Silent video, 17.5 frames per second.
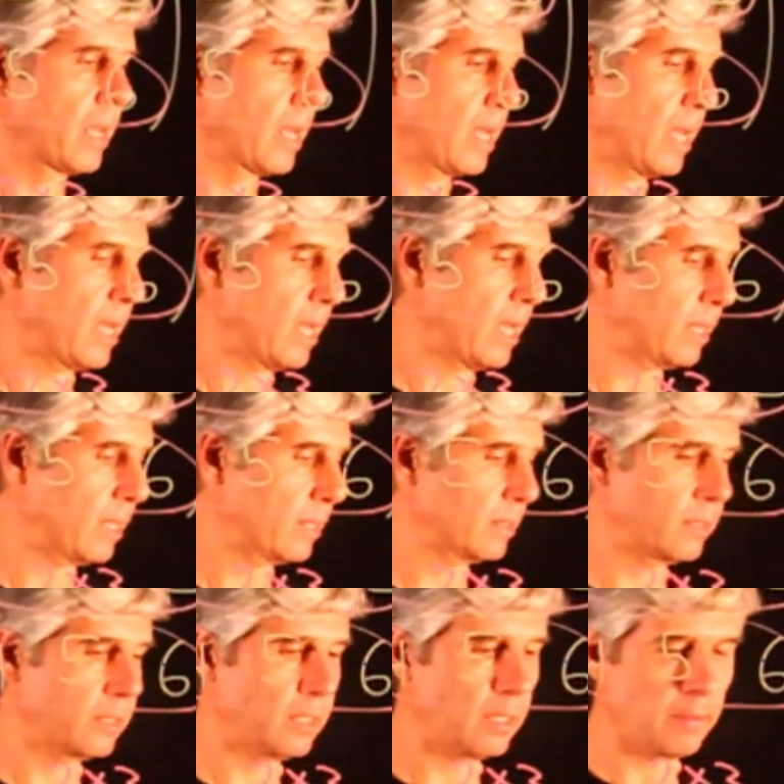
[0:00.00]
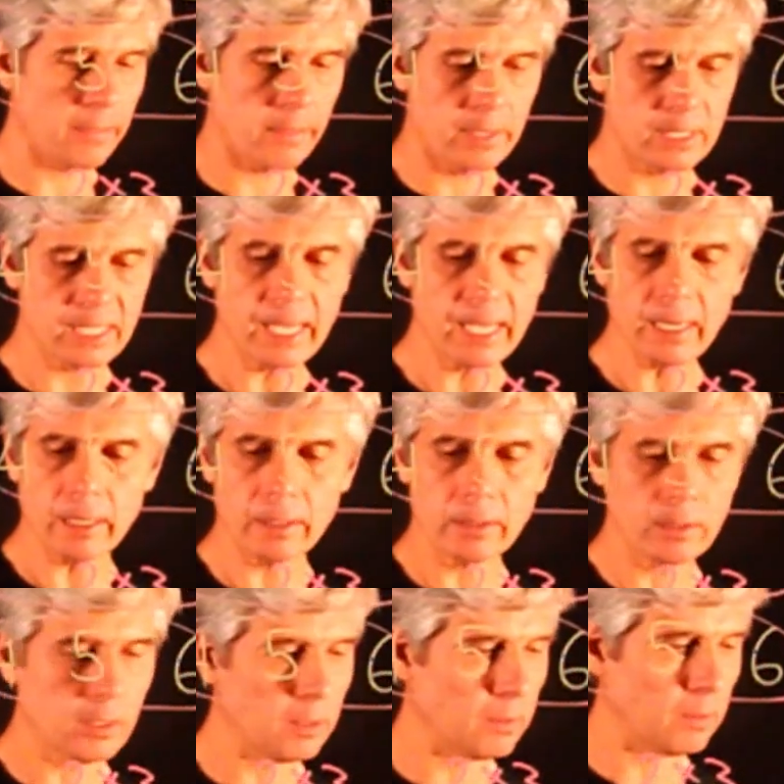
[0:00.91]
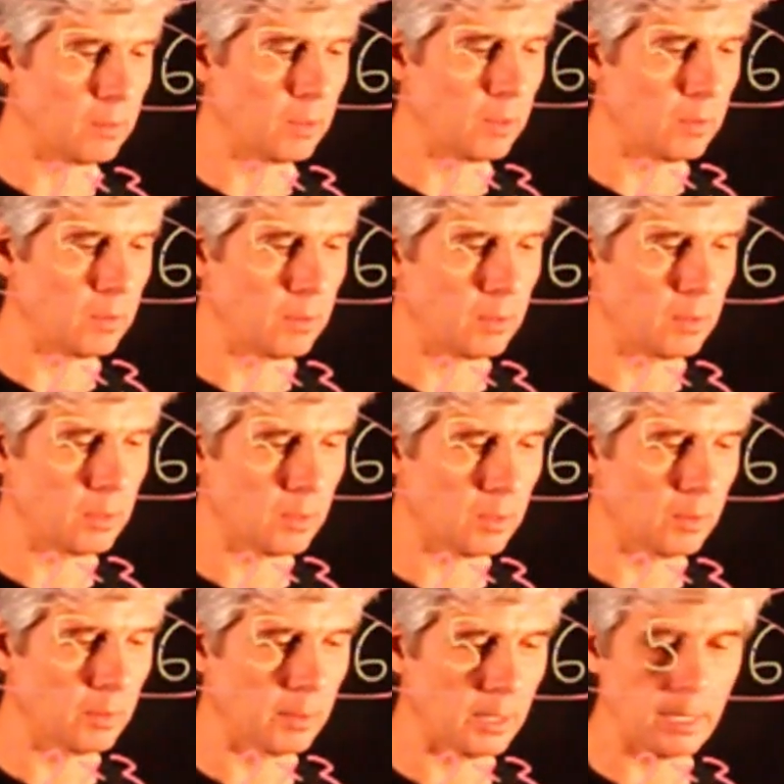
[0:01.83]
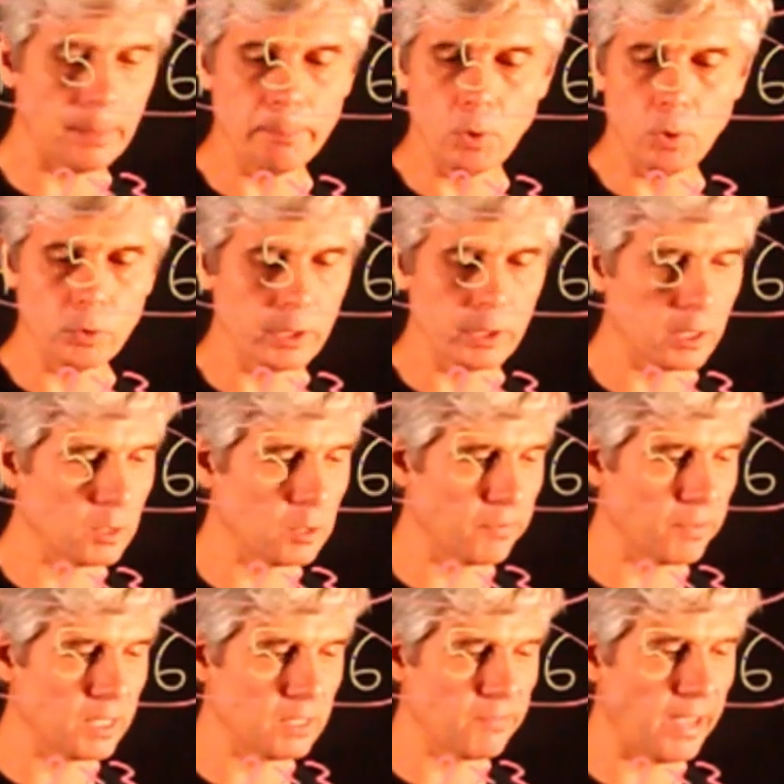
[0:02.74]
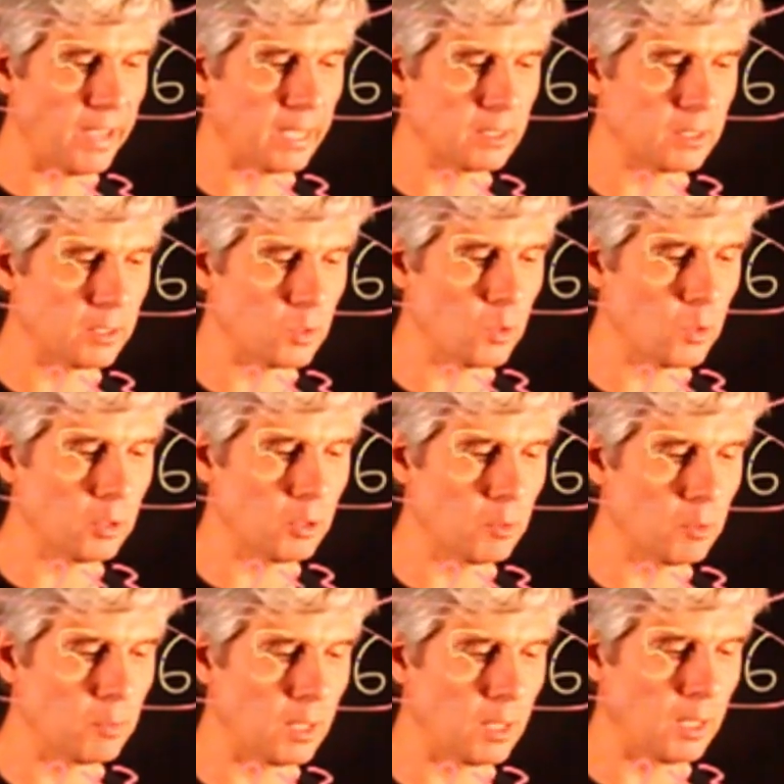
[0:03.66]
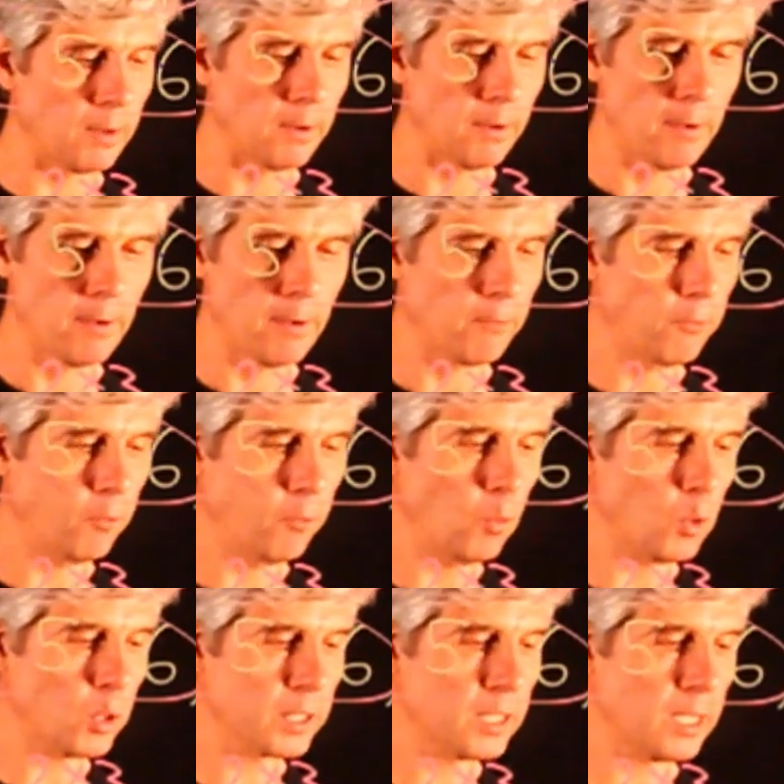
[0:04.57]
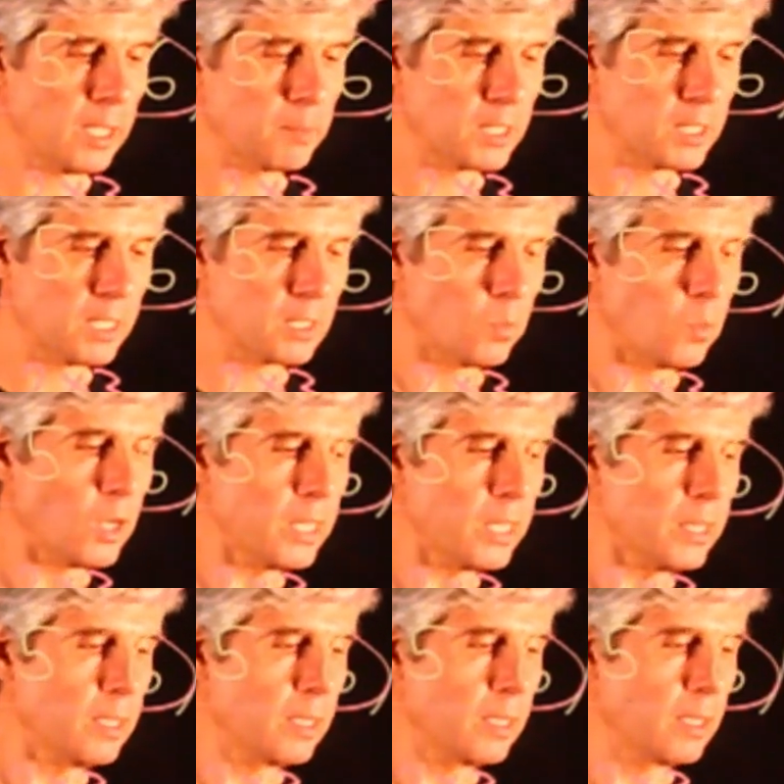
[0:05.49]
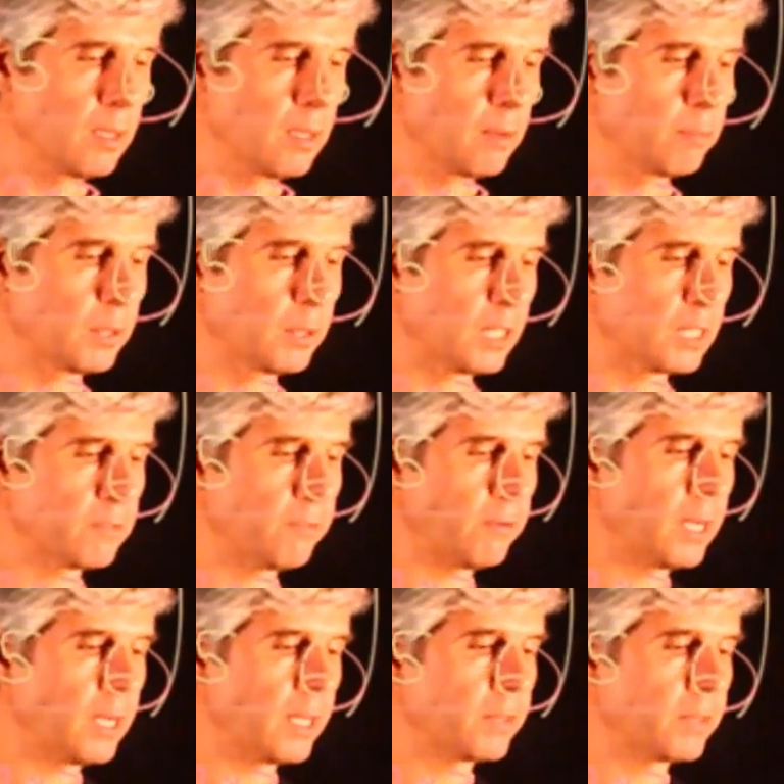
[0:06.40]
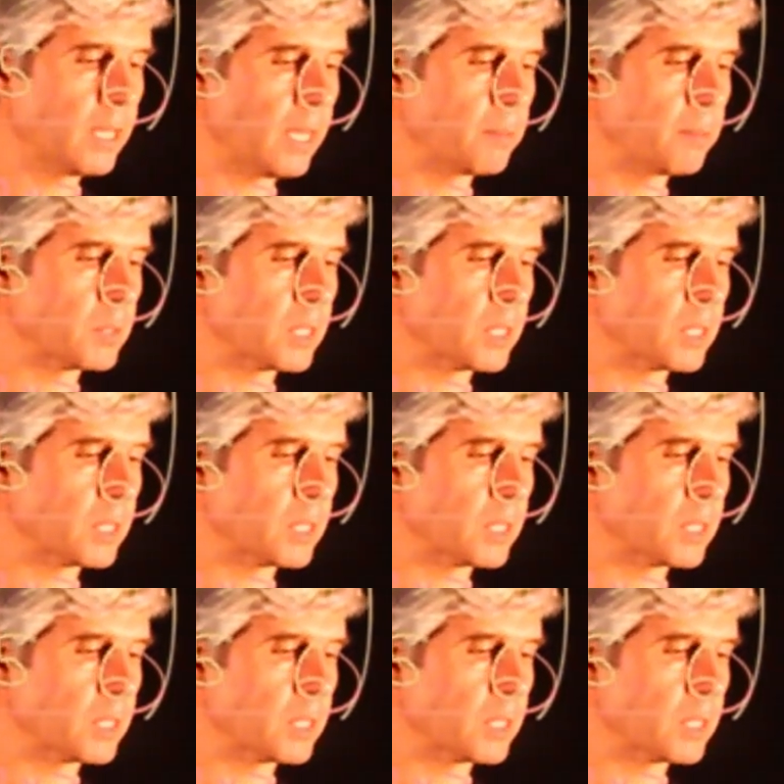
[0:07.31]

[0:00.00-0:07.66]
And the second component of this vector is going to be 4 times S1 plus 5 times